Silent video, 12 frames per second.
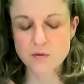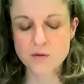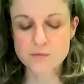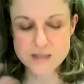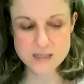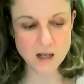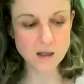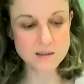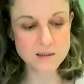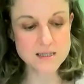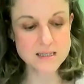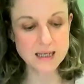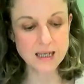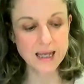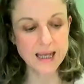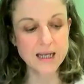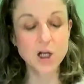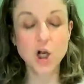the results
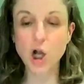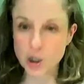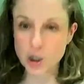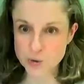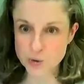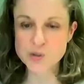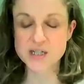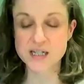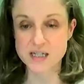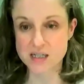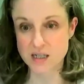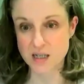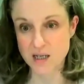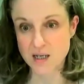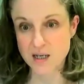included